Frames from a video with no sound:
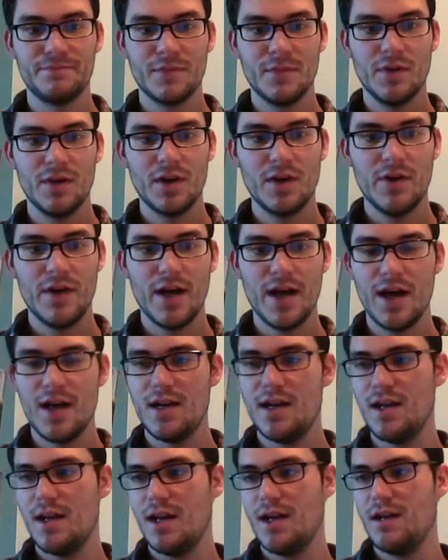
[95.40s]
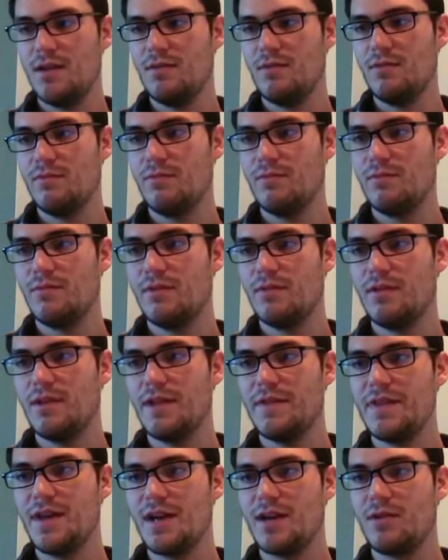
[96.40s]
we'll go ahead and
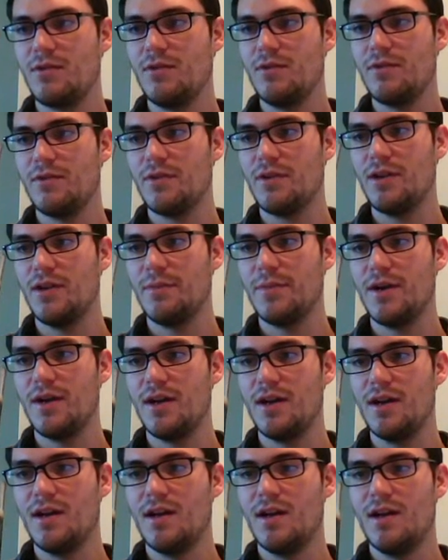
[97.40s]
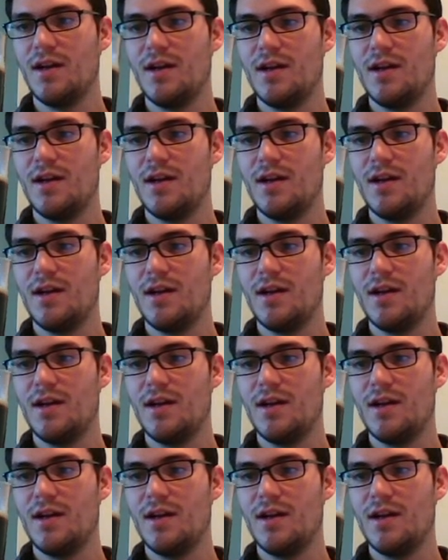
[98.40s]
let that cool for a little bit.